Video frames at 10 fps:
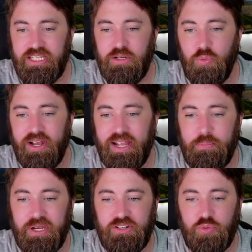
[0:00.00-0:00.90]
He went
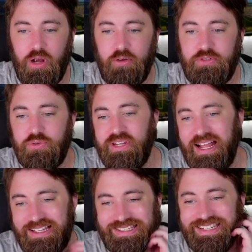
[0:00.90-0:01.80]
at pick 12 to
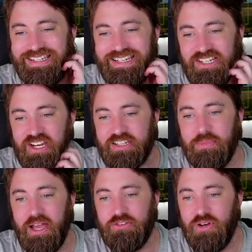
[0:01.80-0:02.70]
Dallas in DJ's
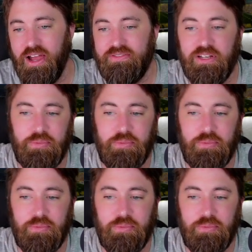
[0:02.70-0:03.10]
mock draft,